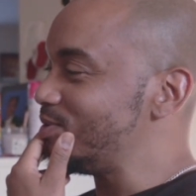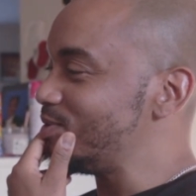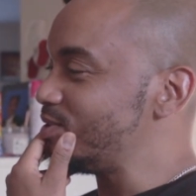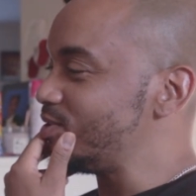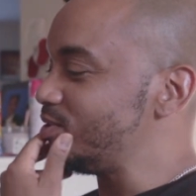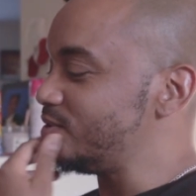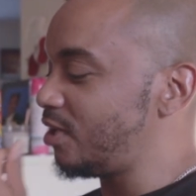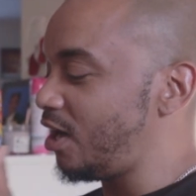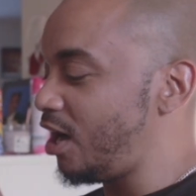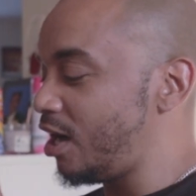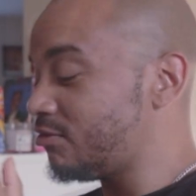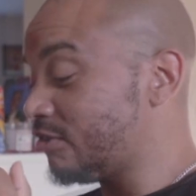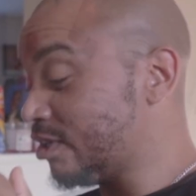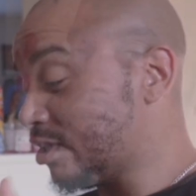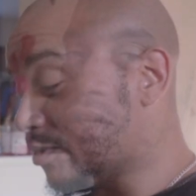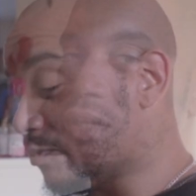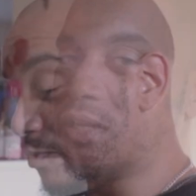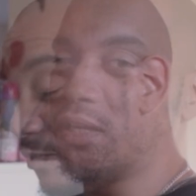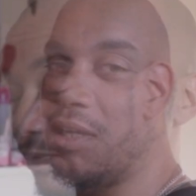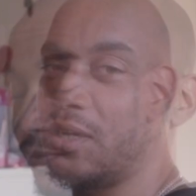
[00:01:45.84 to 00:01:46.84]
cool. Alright,
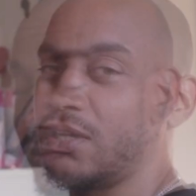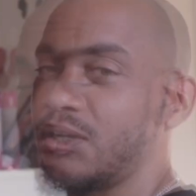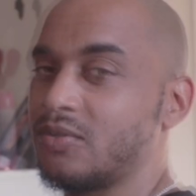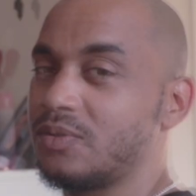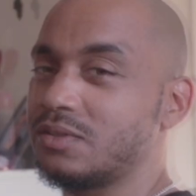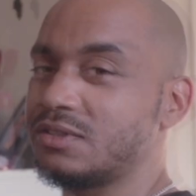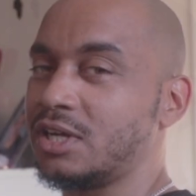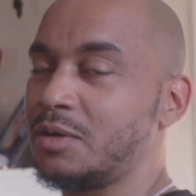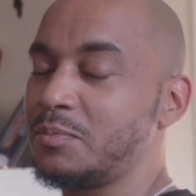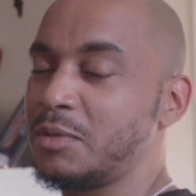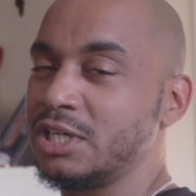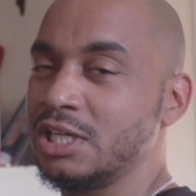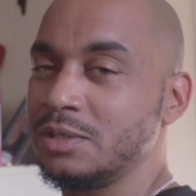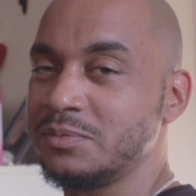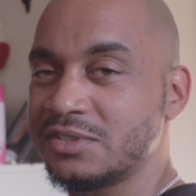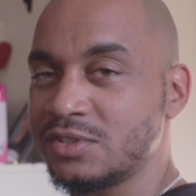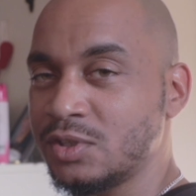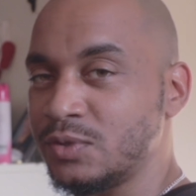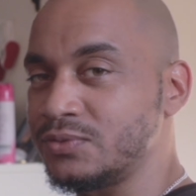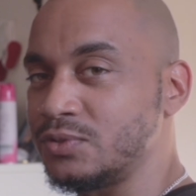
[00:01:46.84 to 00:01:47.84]
ready. What's up? My
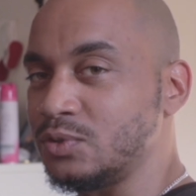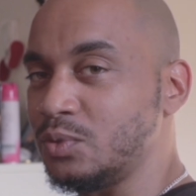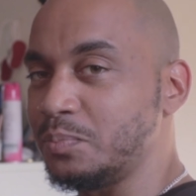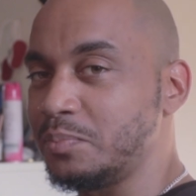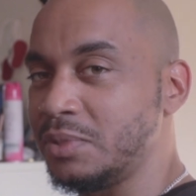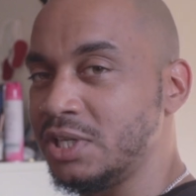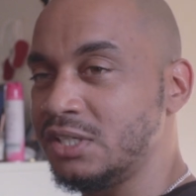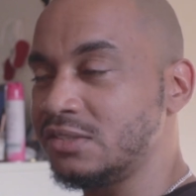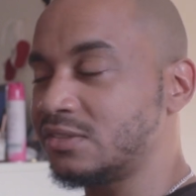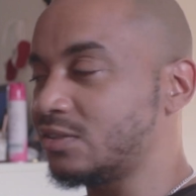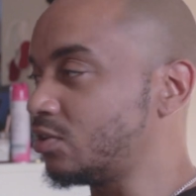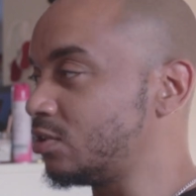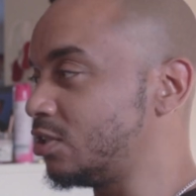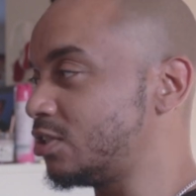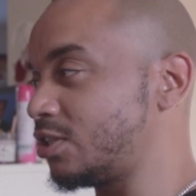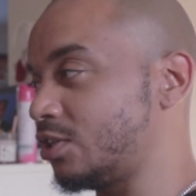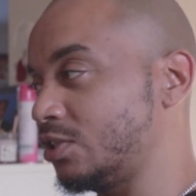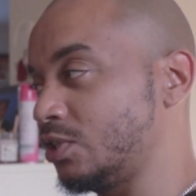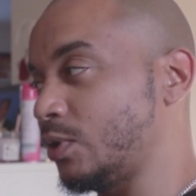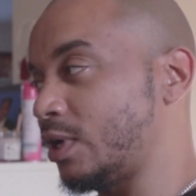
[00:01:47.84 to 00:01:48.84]
name's Self Talk Beats. I'm gonna
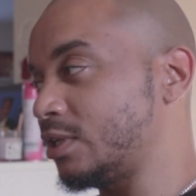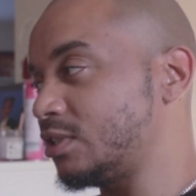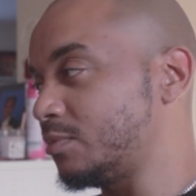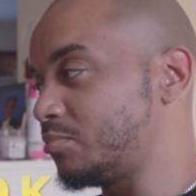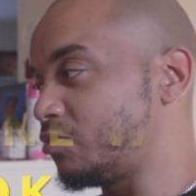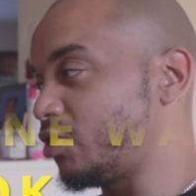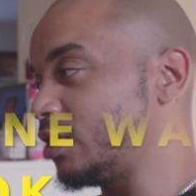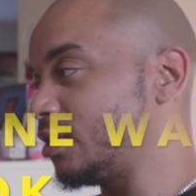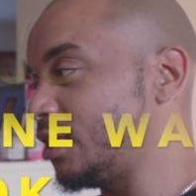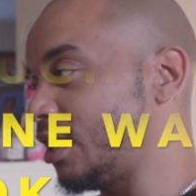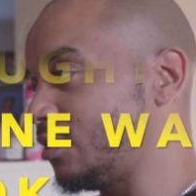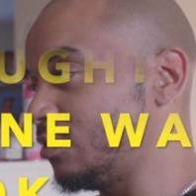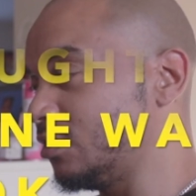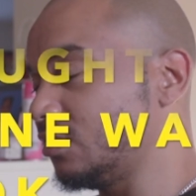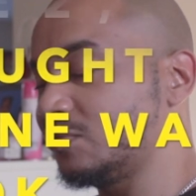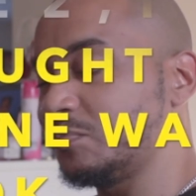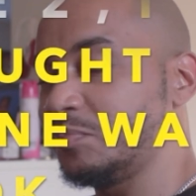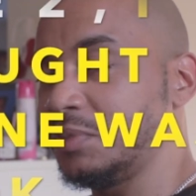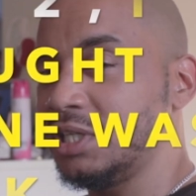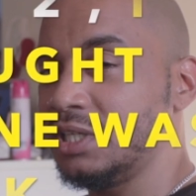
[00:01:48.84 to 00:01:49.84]
show you how to break down
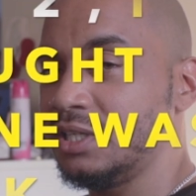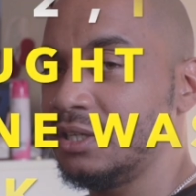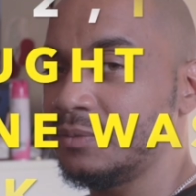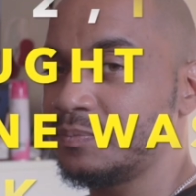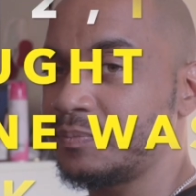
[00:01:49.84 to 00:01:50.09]
this beat